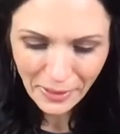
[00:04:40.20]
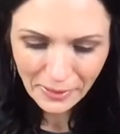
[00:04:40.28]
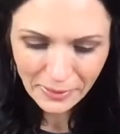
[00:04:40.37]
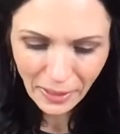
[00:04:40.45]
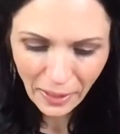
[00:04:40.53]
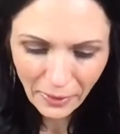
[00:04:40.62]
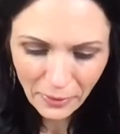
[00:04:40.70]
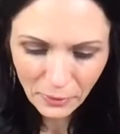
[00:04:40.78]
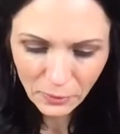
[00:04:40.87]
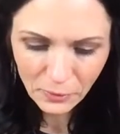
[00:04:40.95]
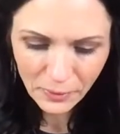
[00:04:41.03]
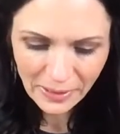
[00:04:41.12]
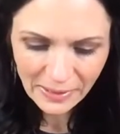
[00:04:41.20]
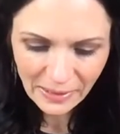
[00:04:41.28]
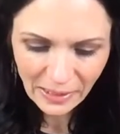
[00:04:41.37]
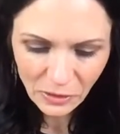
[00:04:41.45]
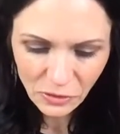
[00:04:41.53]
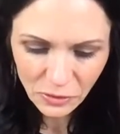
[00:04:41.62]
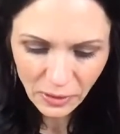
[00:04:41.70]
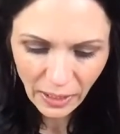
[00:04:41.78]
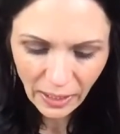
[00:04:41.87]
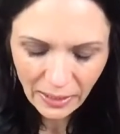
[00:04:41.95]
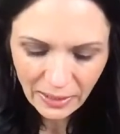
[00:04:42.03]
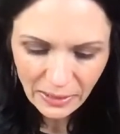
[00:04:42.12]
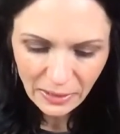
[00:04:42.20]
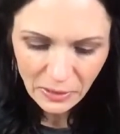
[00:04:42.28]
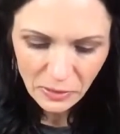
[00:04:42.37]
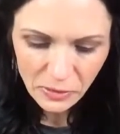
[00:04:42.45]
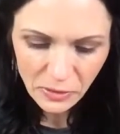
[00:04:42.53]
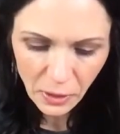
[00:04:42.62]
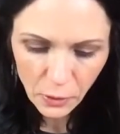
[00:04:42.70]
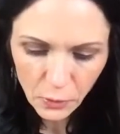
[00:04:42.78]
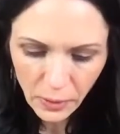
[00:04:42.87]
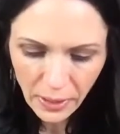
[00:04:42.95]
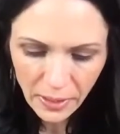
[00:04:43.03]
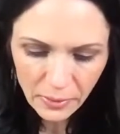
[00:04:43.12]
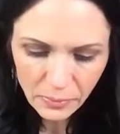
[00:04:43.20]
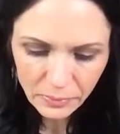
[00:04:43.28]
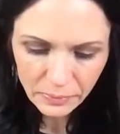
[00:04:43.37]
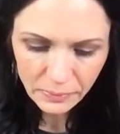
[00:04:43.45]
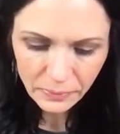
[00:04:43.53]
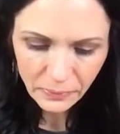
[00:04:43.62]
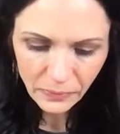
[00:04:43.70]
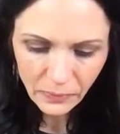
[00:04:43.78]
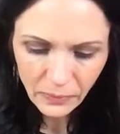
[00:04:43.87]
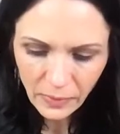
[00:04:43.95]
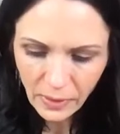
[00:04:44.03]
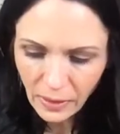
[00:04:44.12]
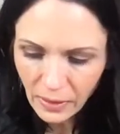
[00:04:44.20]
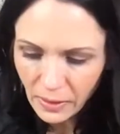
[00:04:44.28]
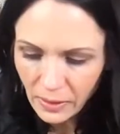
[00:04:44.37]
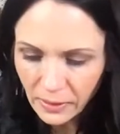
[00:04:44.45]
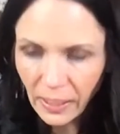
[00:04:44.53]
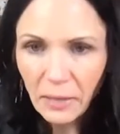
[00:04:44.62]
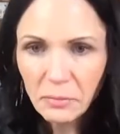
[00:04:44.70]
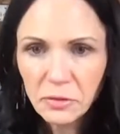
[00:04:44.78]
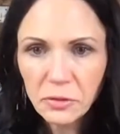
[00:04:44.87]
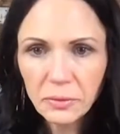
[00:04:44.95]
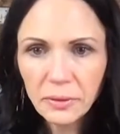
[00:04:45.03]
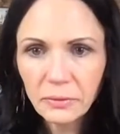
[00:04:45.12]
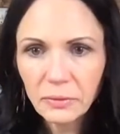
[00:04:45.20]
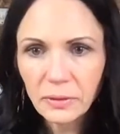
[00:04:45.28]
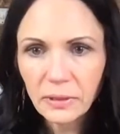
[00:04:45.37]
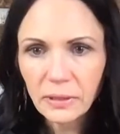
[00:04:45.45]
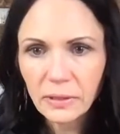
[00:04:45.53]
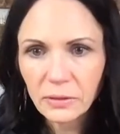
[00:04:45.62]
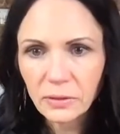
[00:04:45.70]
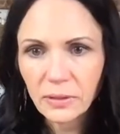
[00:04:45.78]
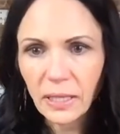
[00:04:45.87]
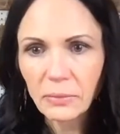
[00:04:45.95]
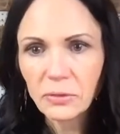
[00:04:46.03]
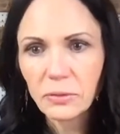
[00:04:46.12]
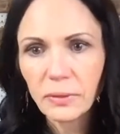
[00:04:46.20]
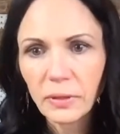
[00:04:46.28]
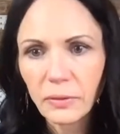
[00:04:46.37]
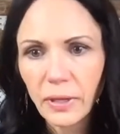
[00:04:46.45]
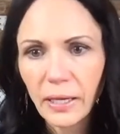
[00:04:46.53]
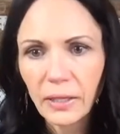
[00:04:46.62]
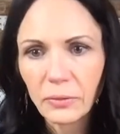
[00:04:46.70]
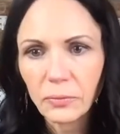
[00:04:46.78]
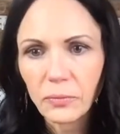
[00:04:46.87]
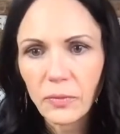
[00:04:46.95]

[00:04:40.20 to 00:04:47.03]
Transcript: things got a little crazy yesterday. So, um, Gabe's doing, Gabe's doing great.